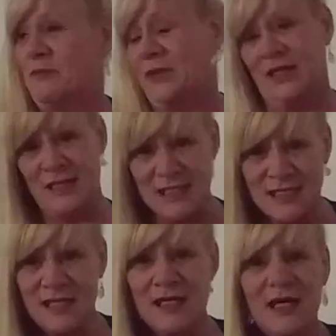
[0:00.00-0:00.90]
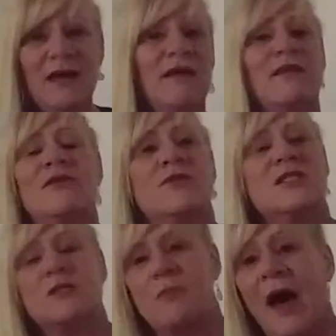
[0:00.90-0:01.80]
police in the
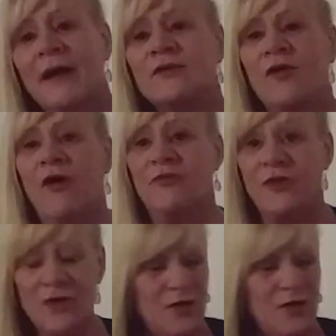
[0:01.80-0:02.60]
respect of